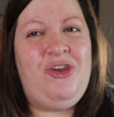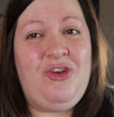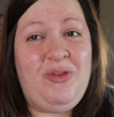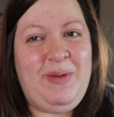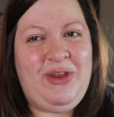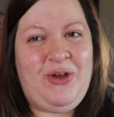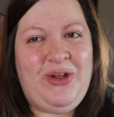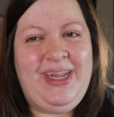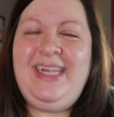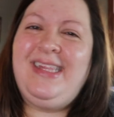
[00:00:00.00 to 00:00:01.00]
truth be
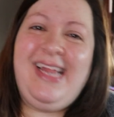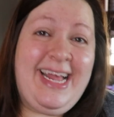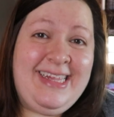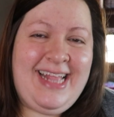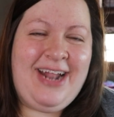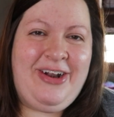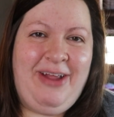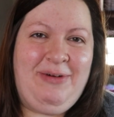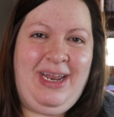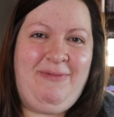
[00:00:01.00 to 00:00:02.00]
told, it's not
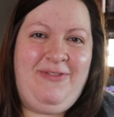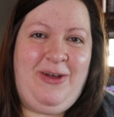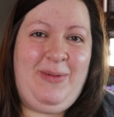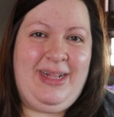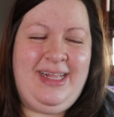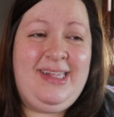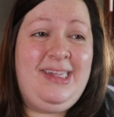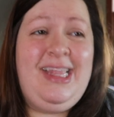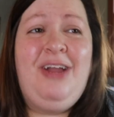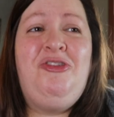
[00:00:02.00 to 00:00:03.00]
Saturday when I'm filming this.
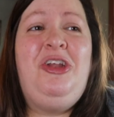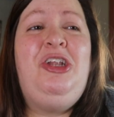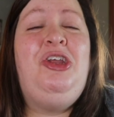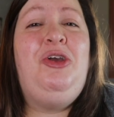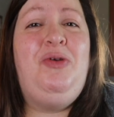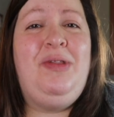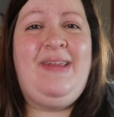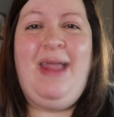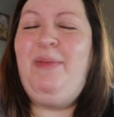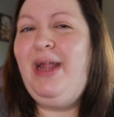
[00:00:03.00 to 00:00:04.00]
It's actually
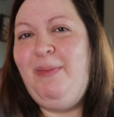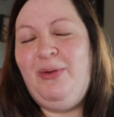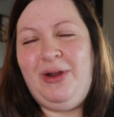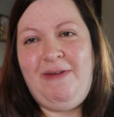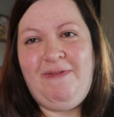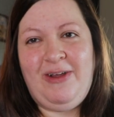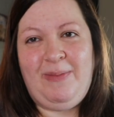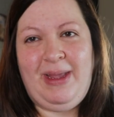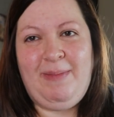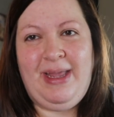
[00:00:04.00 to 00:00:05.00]
Tuesday, but I'm
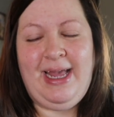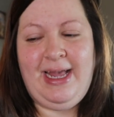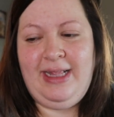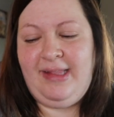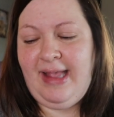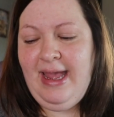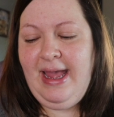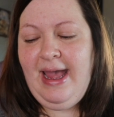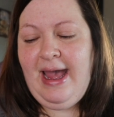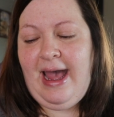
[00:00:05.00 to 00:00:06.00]
pre-filming because
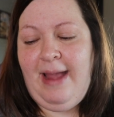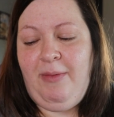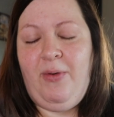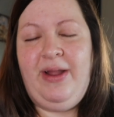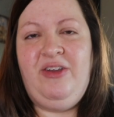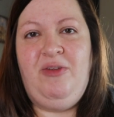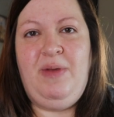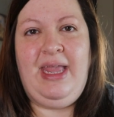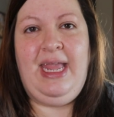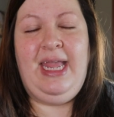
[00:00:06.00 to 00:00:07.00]
I'm going to
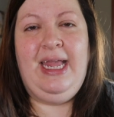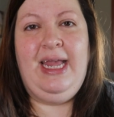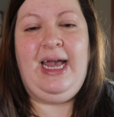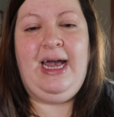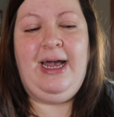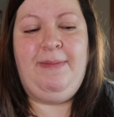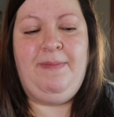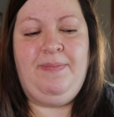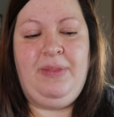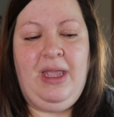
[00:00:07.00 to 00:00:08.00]
be
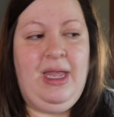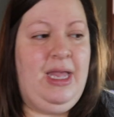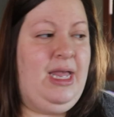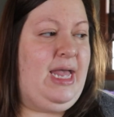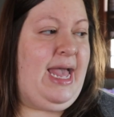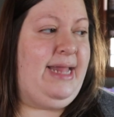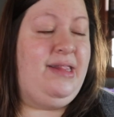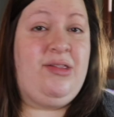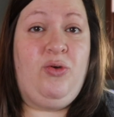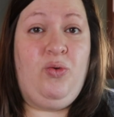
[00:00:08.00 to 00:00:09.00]
at
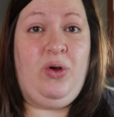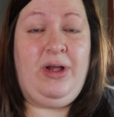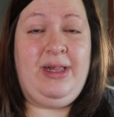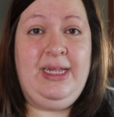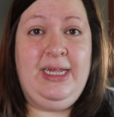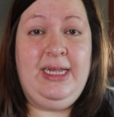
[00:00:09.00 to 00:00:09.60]
school